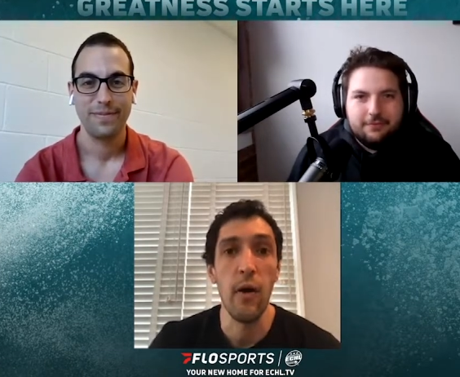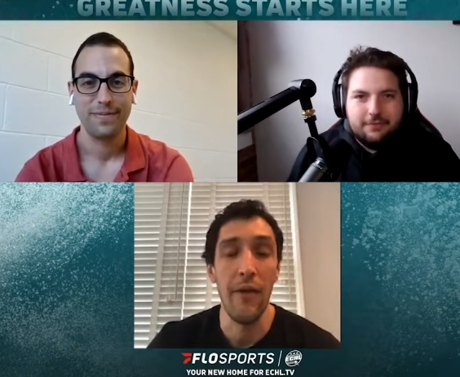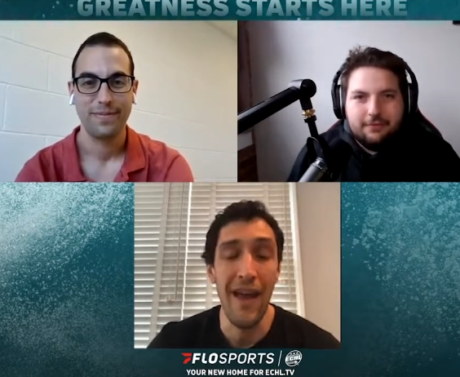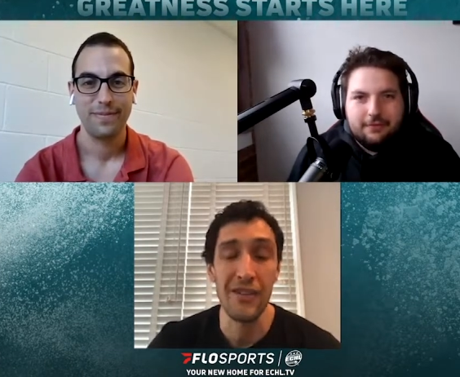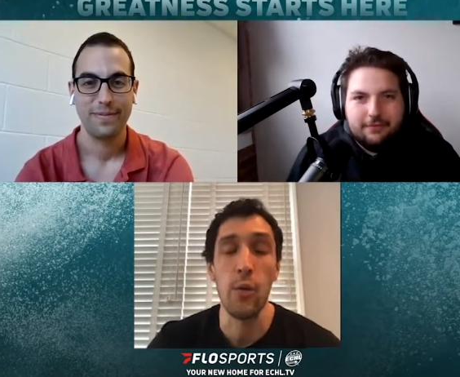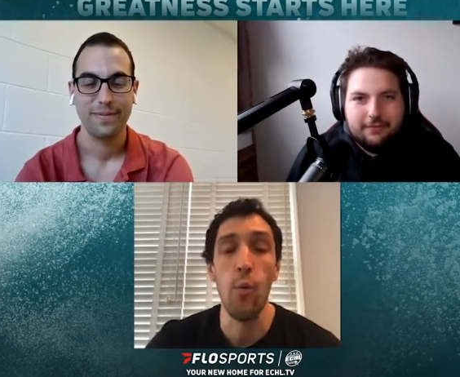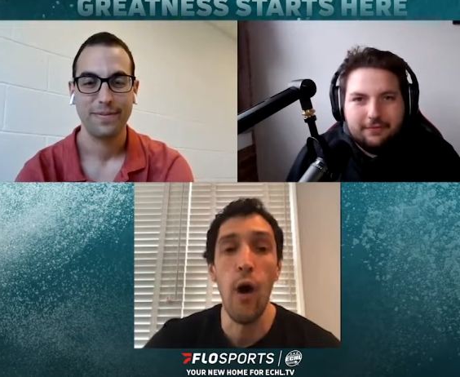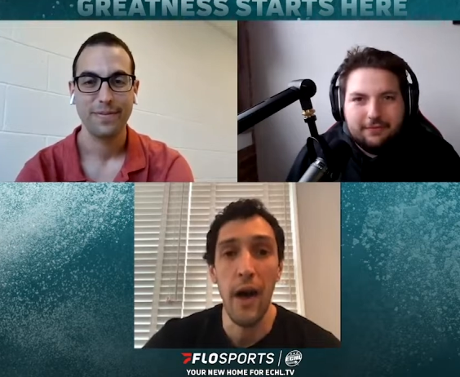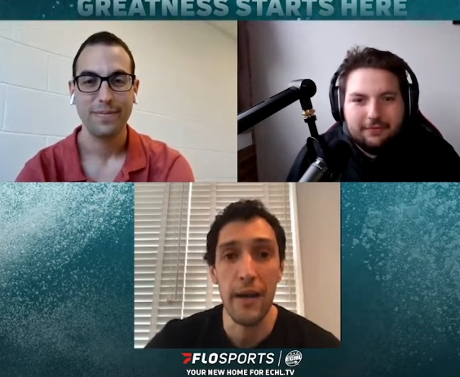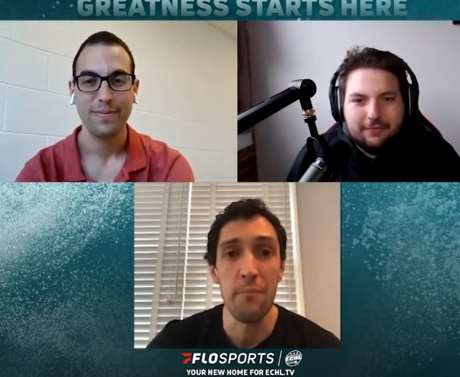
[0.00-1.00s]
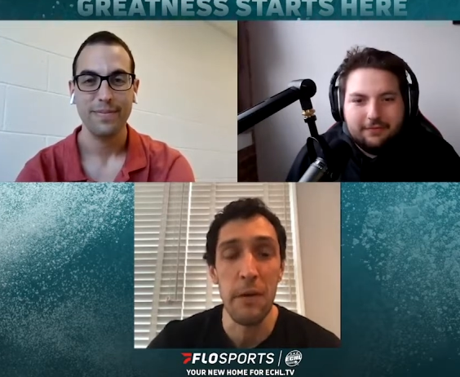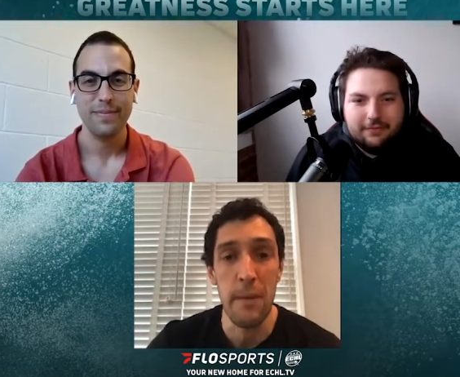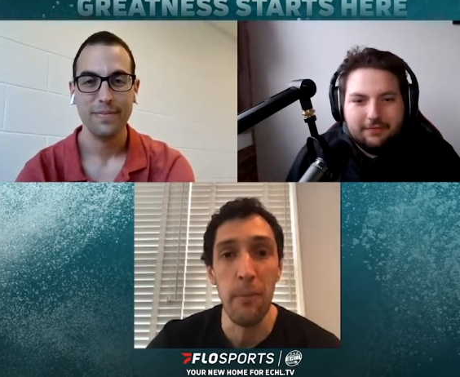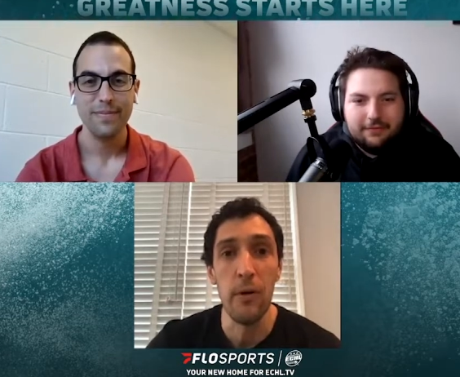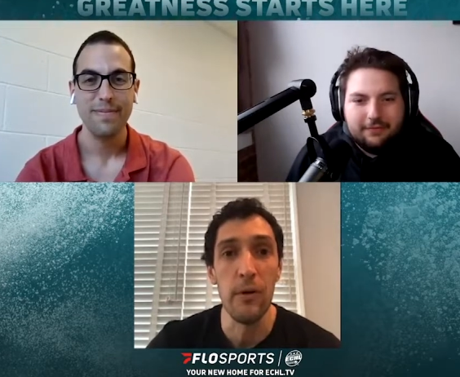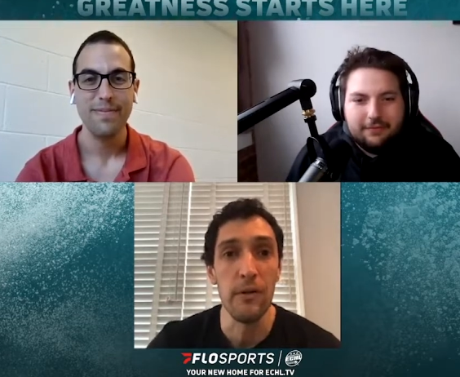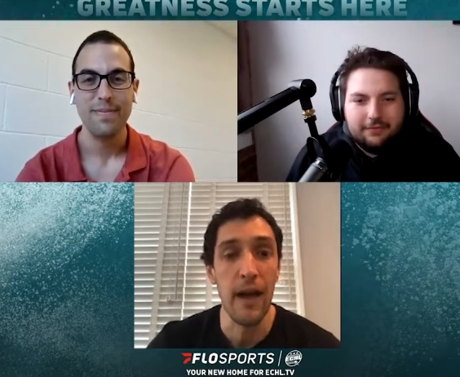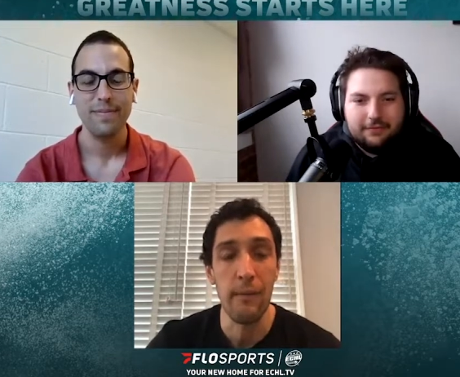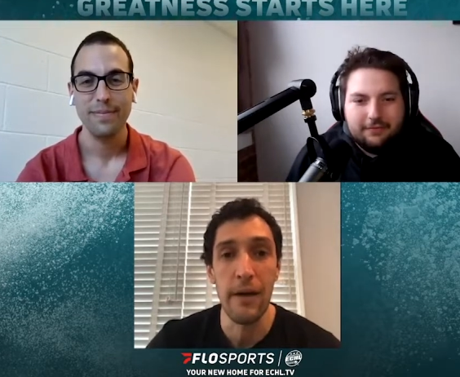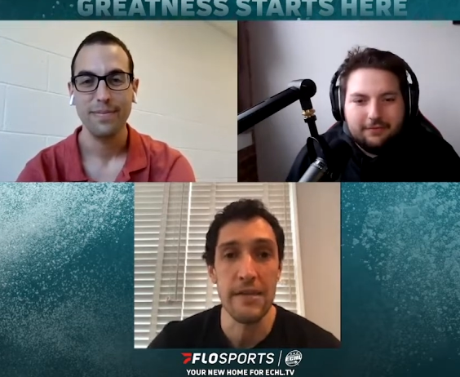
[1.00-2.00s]
Speaker 1: And they actually wanted people
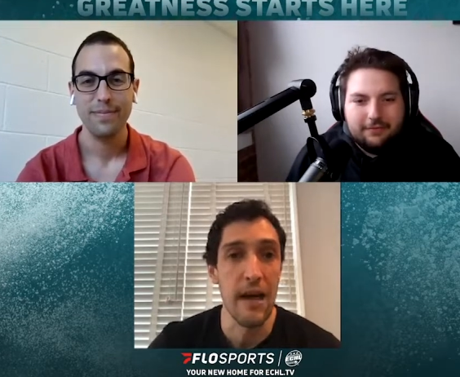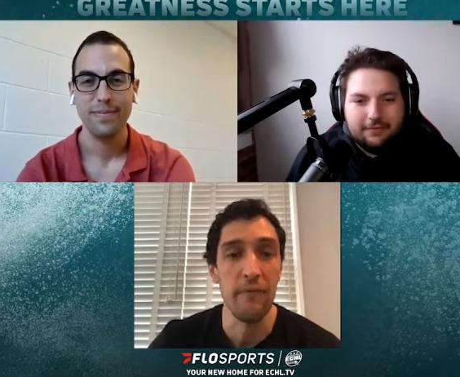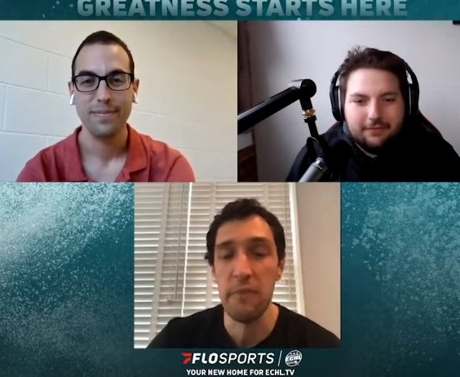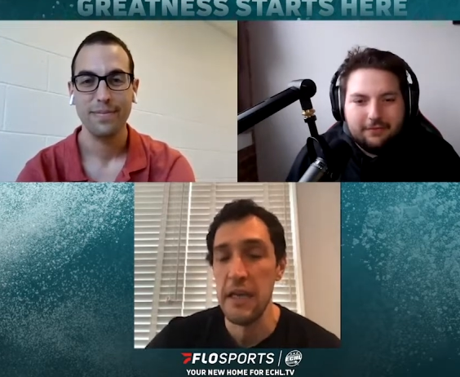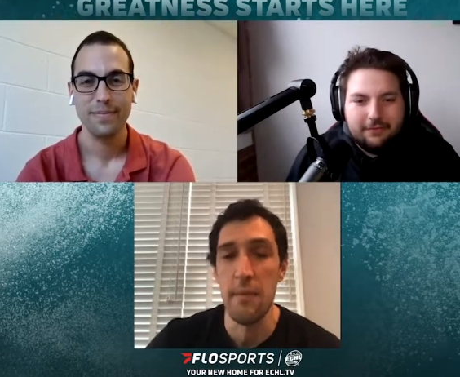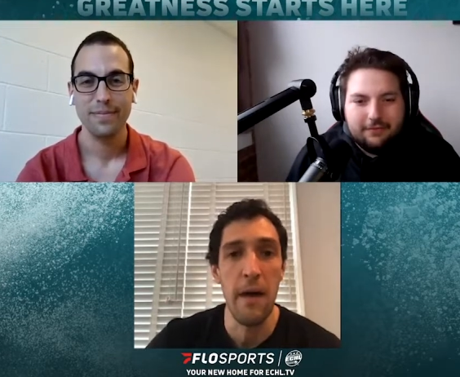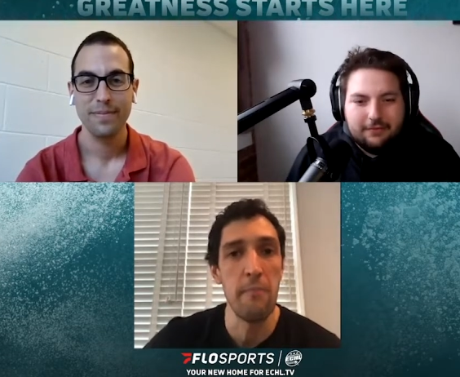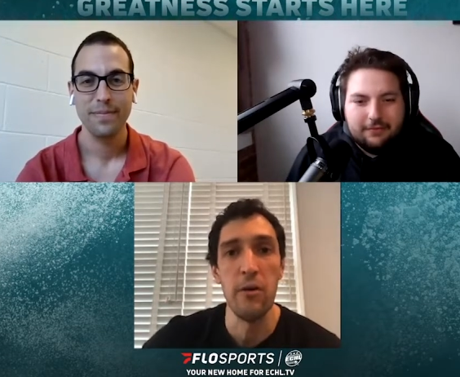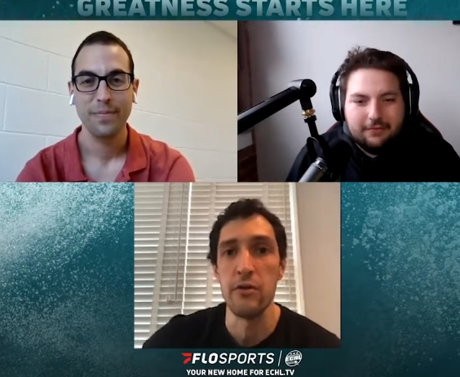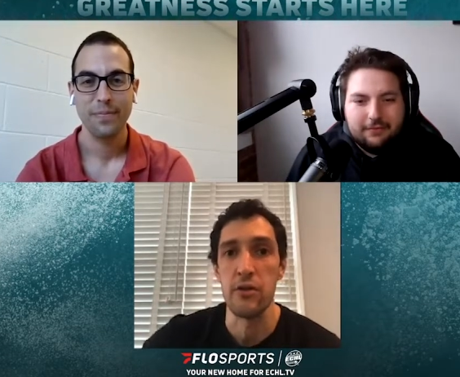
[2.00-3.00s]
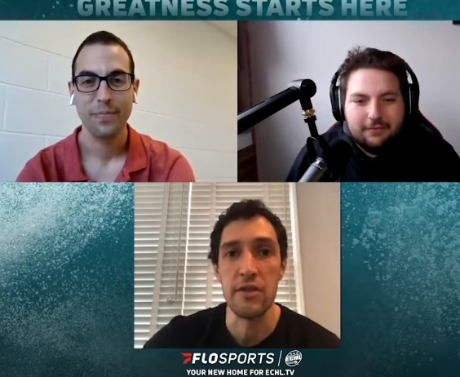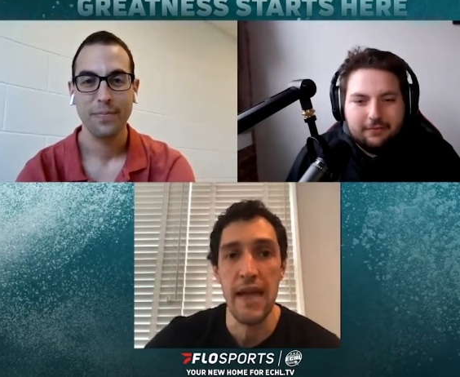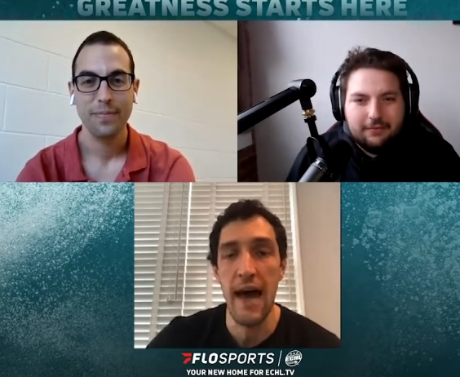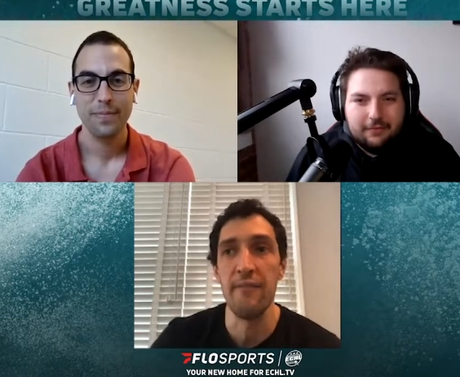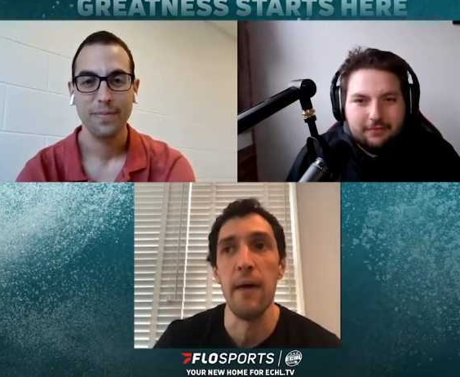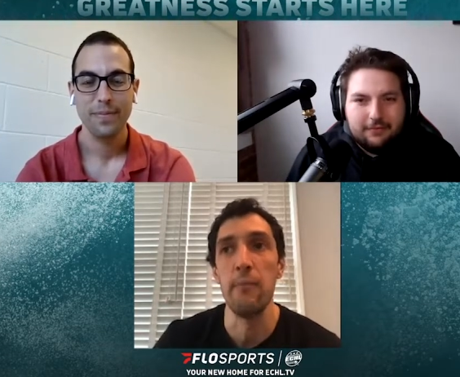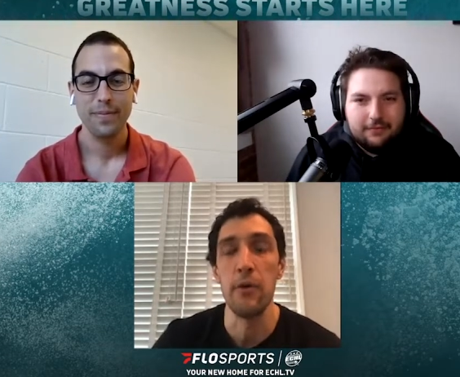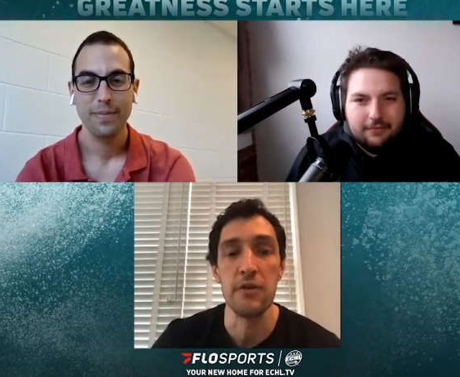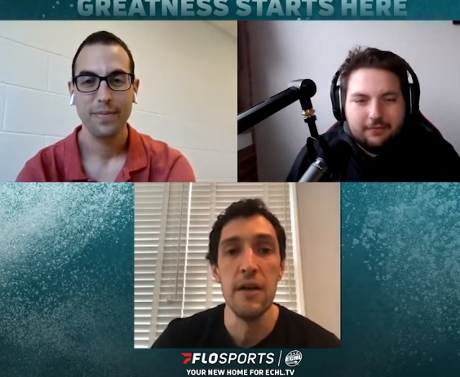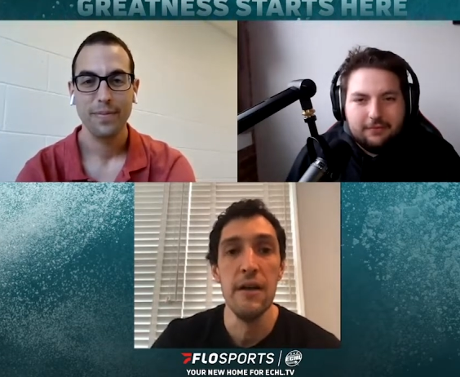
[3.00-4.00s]
like myself, media members or staff members.